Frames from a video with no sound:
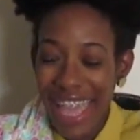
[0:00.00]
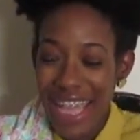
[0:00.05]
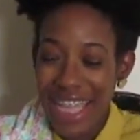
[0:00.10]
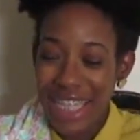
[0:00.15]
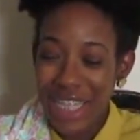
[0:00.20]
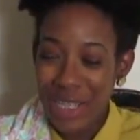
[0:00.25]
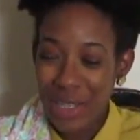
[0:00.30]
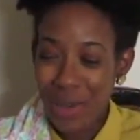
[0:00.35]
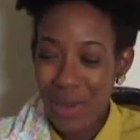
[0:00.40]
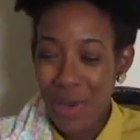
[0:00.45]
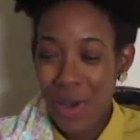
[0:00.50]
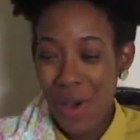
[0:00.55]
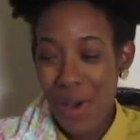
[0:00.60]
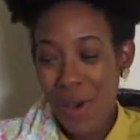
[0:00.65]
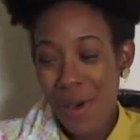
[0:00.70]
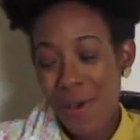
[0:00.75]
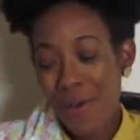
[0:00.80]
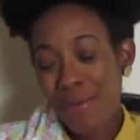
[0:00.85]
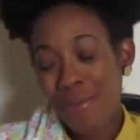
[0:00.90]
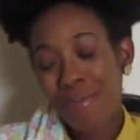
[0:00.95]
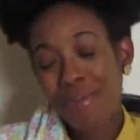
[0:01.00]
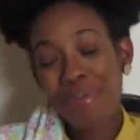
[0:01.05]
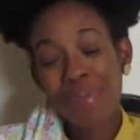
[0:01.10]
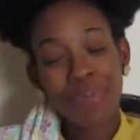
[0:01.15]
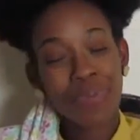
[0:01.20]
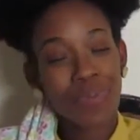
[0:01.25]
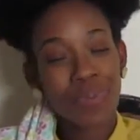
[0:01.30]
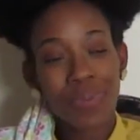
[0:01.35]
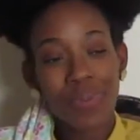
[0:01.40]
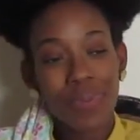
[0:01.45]
So
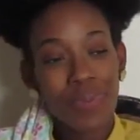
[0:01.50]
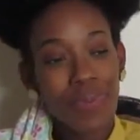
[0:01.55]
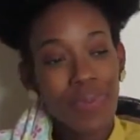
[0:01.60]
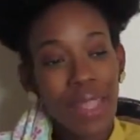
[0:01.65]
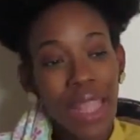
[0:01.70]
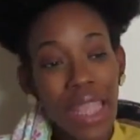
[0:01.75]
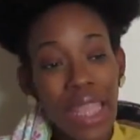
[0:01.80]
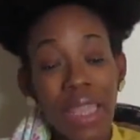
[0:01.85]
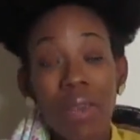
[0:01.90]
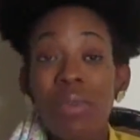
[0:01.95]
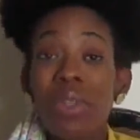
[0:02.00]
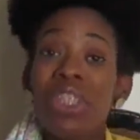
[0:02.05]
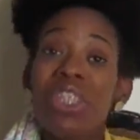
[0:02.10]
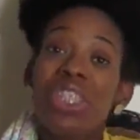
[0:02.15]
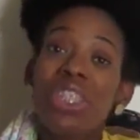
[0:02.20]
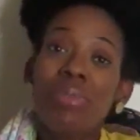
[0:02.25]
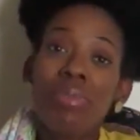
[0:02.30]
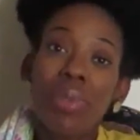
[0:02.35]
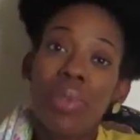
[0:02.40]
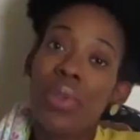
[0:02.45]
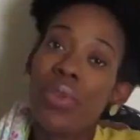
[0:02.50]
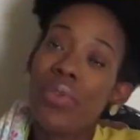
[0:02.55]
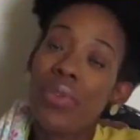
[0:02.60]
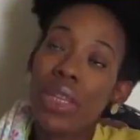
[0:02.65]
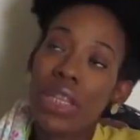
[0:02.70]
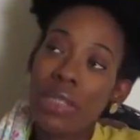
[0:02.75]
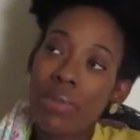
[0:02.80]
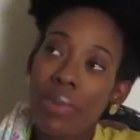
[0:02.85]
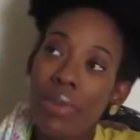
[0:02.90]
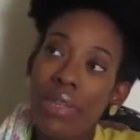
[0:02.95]
it was just a beautiful
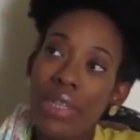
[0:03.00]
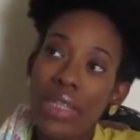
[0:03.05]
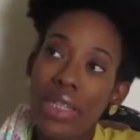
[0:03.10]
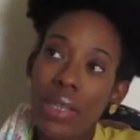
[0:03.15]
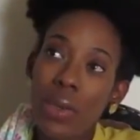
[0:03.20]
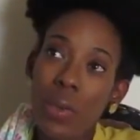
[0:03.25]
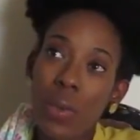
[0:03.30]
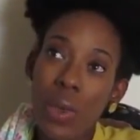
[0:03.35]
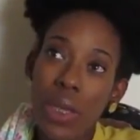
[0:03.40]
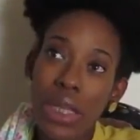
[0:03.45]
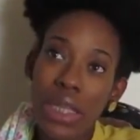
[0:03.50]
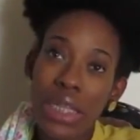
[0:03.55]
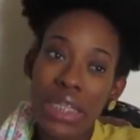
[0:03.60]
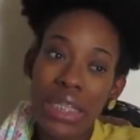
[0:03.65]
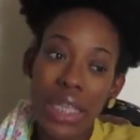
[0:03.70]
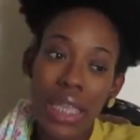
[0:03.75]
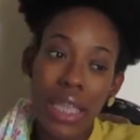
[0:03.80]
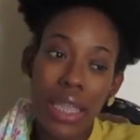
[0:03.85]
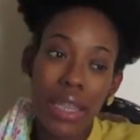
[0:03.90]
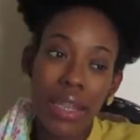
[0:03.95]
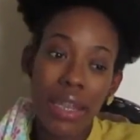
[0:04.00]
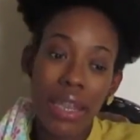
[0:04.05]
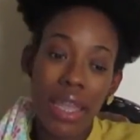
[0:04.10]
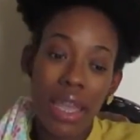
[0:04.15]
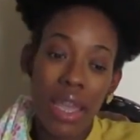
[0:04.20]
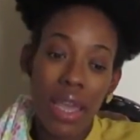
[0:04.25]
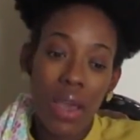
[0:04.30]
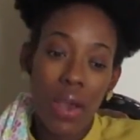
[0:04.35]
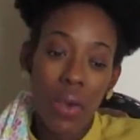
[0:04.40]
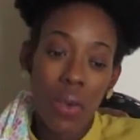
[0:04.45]
experience. It was. And
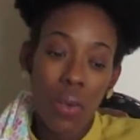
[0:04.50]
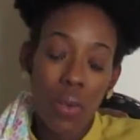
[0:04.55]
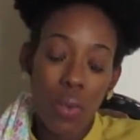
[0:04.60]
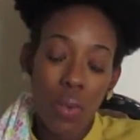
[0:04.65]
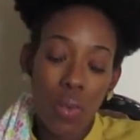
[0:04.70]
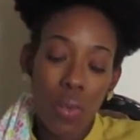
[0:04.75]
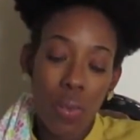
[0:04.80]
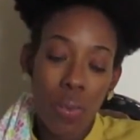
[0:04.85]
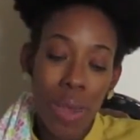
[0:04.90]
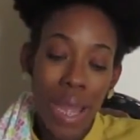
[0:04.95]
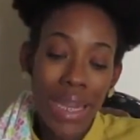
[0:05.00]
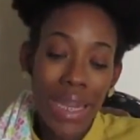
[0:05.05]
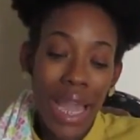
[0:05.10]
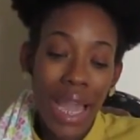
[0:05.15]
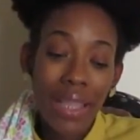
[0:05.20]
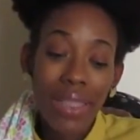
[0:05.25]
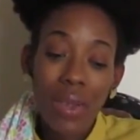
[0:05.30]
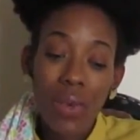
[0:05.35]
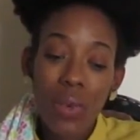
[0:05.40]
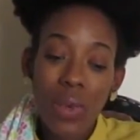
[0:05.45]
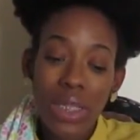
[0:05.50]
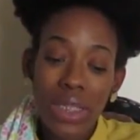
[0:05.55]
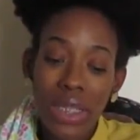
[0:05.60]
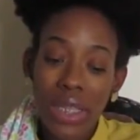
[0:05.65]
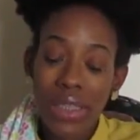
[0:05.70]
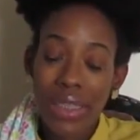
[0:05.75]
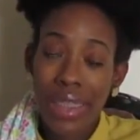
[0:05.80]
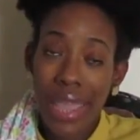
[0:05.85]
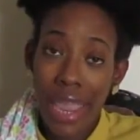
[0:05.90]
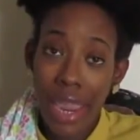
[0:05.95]
my doctor
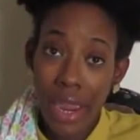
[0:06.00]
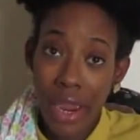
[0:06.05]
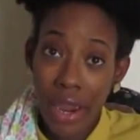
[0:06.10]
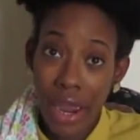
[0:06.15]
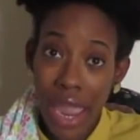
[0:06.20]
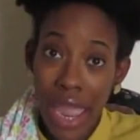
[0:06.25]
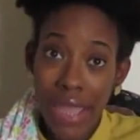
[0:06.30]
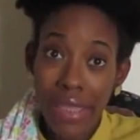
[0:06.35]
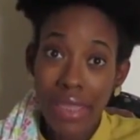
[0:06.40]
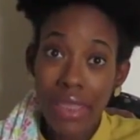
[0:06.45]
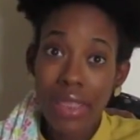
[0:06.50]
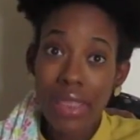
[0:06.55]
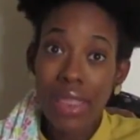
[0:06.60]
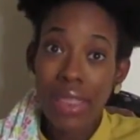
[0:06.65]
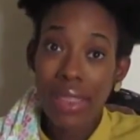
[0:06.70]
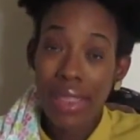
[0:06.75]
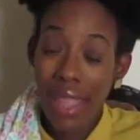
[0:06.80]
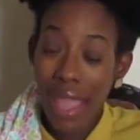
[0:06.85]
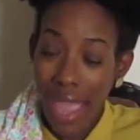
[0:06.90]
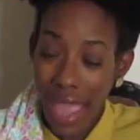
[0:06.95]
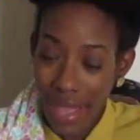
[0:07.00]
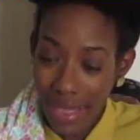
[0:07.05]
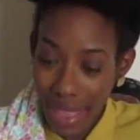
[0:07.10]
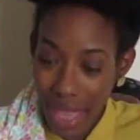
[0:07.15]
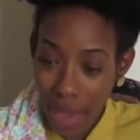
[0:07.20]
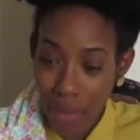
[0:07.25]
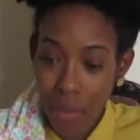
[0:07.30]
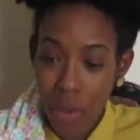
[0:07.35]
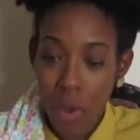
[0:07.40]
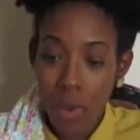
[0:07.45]
wasn't there at
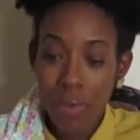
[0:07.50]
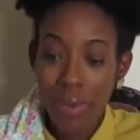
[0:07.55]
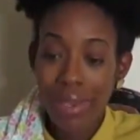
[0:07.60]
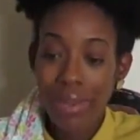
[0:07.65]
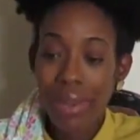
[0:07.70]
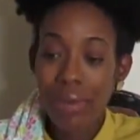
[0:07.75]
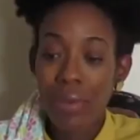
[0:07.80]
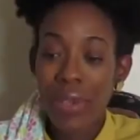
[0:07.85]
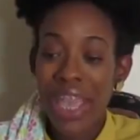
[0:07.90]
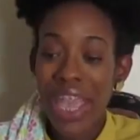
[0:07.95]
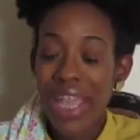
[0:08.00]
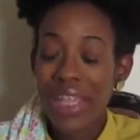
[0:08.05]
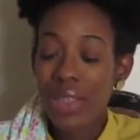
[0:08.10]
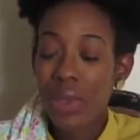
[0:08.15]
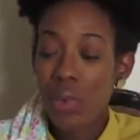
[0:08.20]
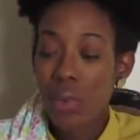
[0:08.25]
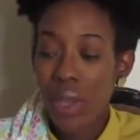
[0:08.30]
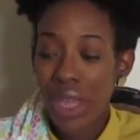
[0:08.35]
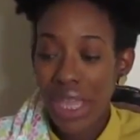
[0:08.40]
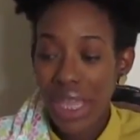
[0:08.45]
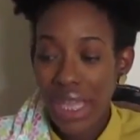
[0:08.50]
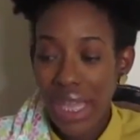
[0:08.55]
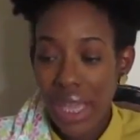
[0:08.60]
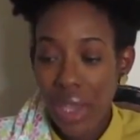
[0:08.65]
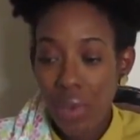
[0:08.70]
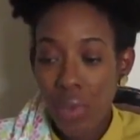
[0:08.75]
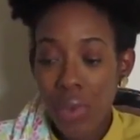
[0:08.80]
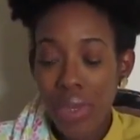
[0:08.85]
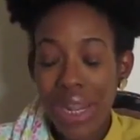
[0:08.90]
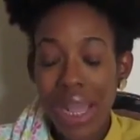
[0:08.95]
that moment. We had to wait,
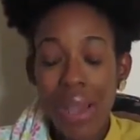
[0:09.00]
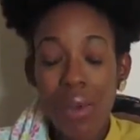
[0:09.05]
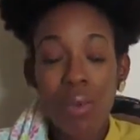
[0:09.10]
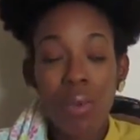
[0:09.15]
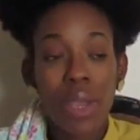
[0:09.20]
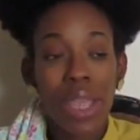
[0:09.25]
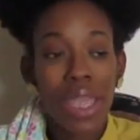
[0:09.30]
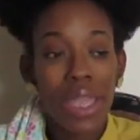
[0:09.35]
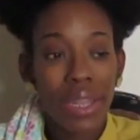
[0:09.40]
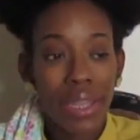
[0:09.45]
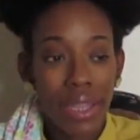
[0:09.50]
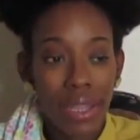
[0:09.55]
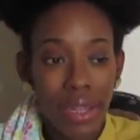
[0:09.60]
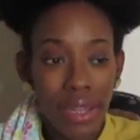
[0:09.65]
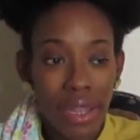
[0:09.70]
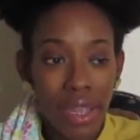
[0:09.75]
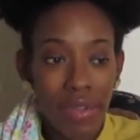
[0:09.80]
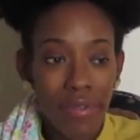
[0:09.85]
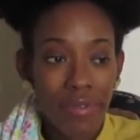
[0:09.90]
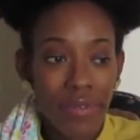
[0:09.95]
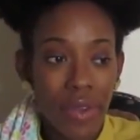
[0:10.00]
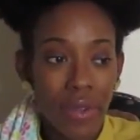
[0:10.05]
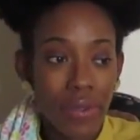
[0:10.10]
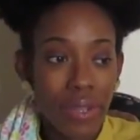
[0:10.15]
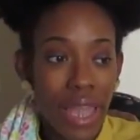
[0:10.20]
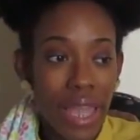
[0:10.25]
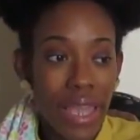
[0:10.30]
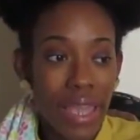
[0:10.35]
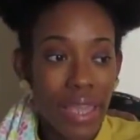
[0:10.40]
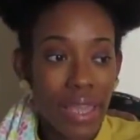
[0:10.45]
and when I waited, it felt
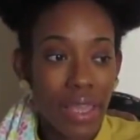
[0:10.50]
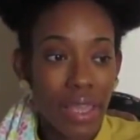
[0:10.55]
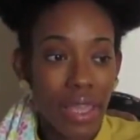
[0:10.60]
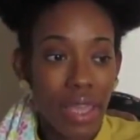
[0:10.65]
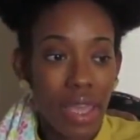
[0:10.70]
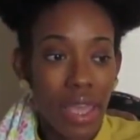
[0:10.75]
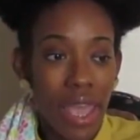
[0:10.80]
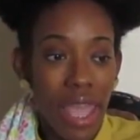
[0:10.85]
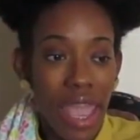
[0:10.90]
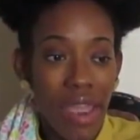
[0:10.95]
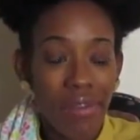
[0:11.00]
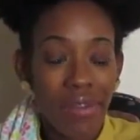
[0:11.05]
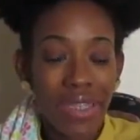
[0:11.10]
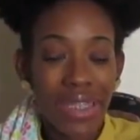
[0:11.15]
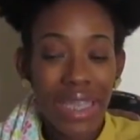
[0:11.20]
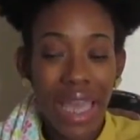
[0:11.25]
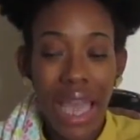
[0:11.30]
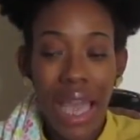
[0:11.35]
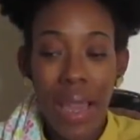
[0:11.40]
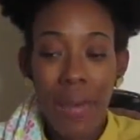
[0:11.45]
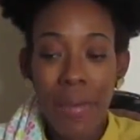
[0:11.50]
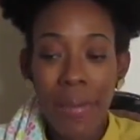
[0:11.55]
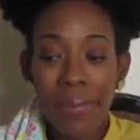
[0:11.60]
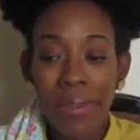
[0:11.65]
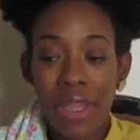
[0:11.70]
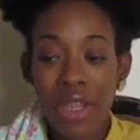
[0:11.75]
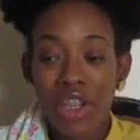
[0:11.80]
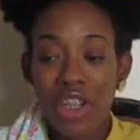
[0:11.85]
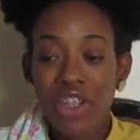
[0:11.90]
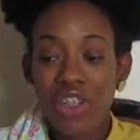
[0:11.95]
like every time
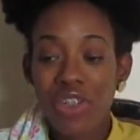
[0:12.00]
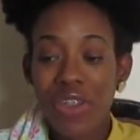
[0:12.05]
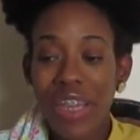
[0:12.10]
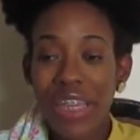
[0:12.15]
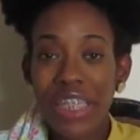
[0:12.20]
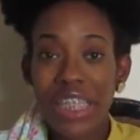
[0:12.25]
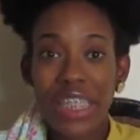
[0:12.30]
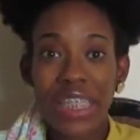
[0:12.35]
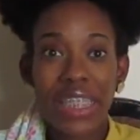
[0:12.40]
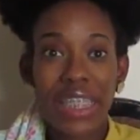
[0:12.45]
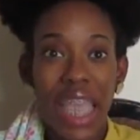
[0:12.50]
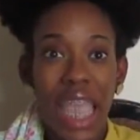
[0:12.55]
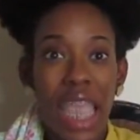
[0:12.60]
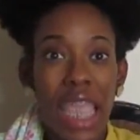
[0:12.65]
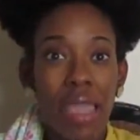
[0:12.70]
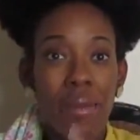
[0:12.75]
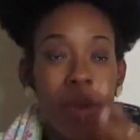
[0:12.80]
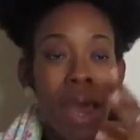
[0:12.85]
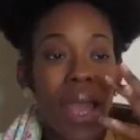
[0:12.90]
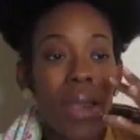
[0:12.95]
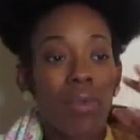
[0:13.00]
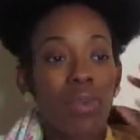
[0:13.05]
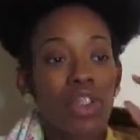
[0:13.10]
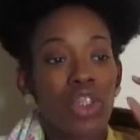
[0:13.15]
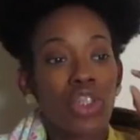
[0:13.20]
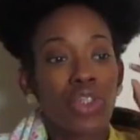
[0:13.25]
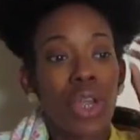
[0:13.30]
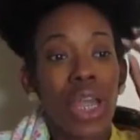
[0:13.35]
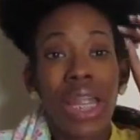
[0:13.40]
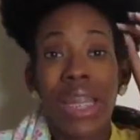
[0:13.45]
the contractions came, I was
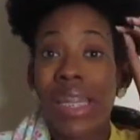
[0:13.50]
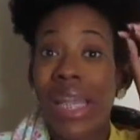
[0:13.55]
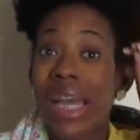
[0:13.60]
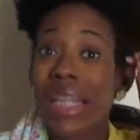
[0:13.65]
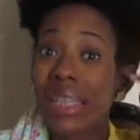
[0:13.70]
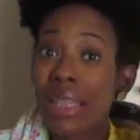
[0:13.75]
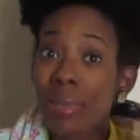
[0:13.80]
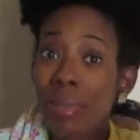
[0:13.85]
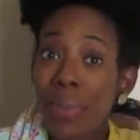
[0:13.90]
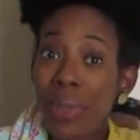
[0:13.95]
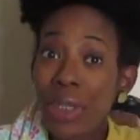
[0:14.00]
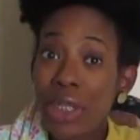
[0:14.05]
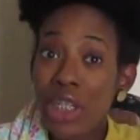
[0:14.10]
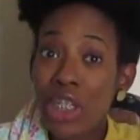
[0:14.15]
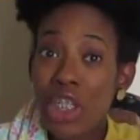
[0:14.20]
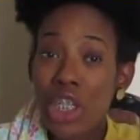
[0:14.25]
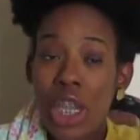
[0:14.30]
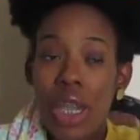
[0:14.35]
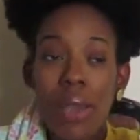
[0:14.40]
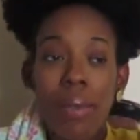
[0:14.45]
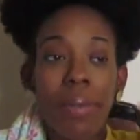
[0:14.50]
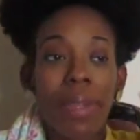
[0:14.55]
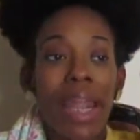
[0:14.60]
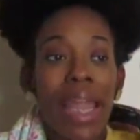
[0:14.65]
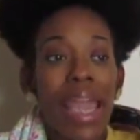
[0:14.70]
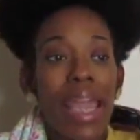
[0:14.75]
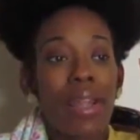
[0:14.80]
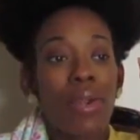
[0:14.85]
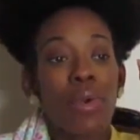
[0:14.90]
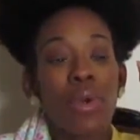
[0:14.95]
trying not to push, but I
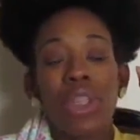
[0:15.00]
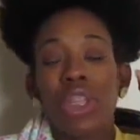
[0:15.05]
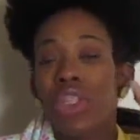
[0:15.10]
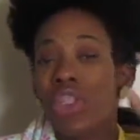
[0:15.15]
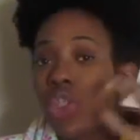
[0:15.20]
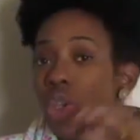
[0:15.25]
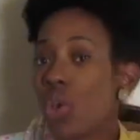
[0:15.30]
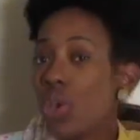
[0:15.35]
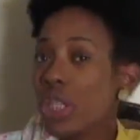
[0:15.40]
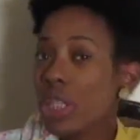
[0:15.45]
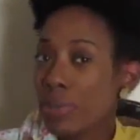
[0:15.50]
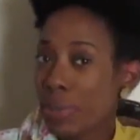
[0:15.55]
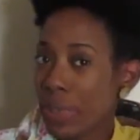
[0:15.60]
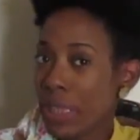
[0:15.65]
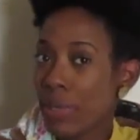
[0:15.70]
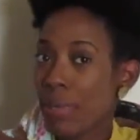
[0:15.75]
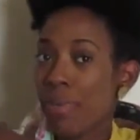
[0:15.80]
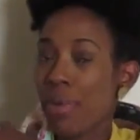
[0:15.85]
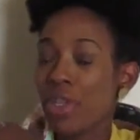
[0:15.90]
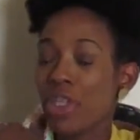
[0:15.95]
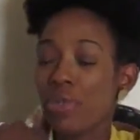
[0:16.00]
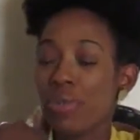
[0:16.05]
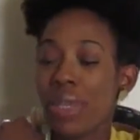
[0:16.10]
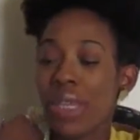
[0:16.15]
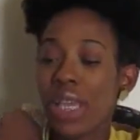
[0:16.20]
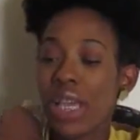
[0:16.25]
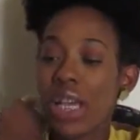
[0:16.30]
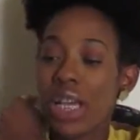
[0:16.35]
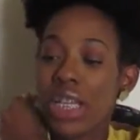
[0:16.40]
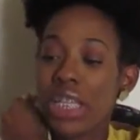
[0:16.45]
had no other choice but to push,
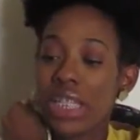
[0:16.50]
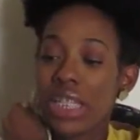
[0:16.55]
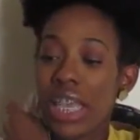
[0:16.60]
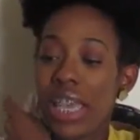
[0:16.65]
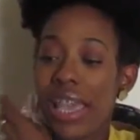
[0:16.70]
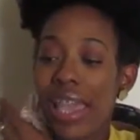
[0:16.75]
because